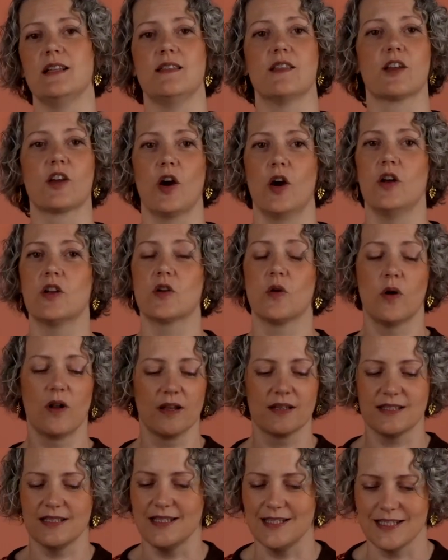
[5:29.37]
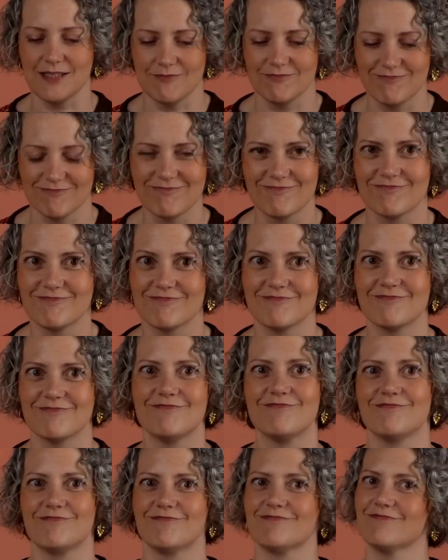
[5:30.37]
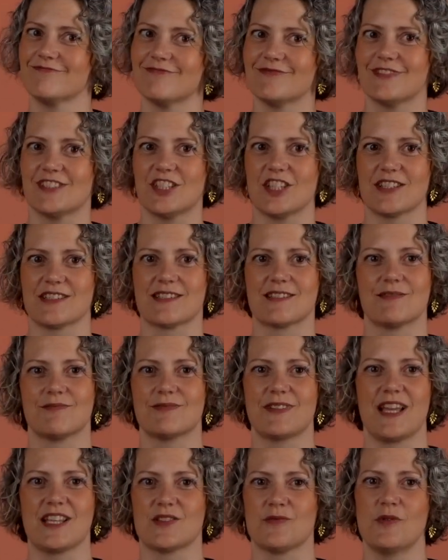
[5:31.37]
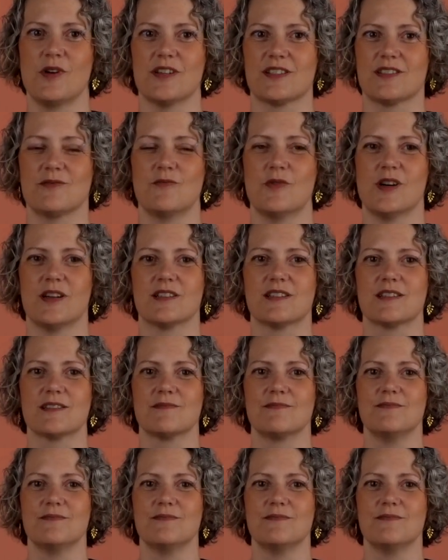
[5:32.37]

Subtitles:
the code quality just gets worse and worse.